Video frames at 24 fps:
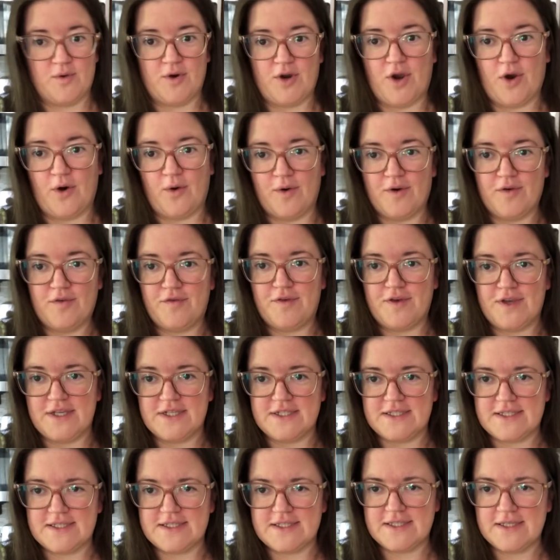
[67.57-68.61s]
know if
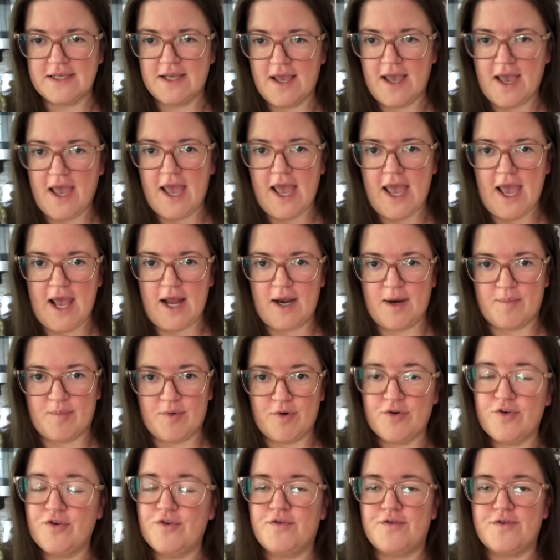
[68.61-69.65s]
it's an
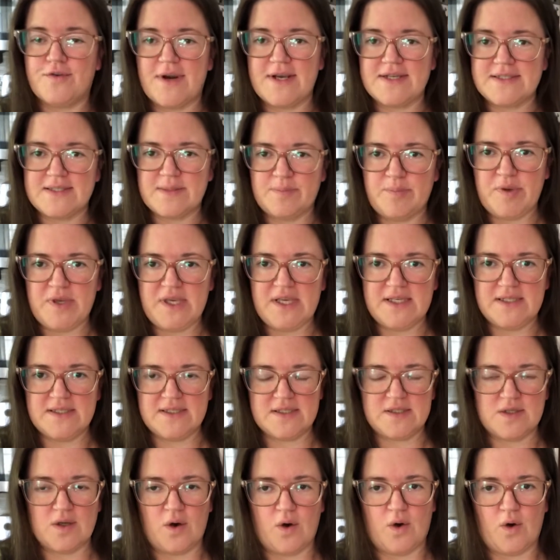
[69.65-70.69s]
approved recipe,
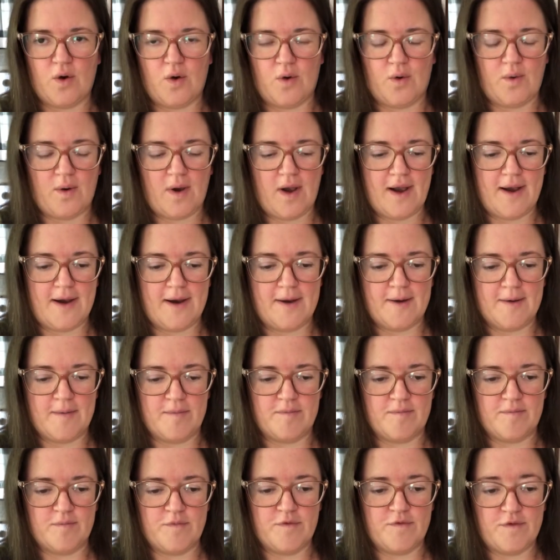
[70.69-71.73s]
so
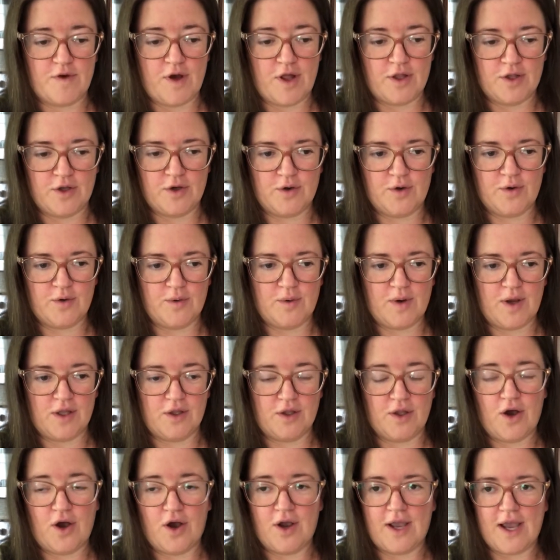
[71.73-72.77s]
um, follow
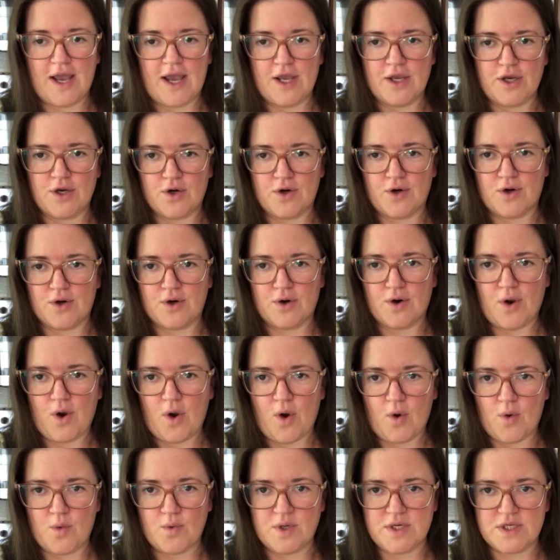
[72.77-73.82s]
along at your
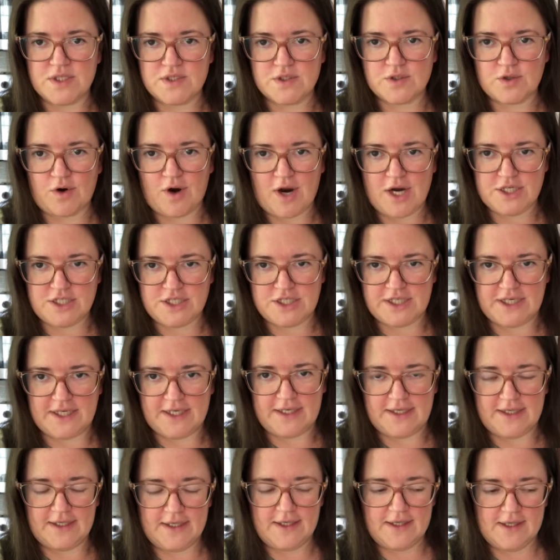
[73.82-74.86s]
own
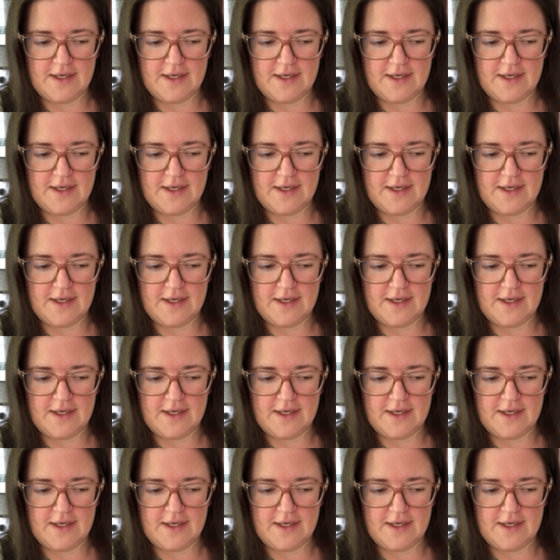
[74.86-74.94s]
discretion.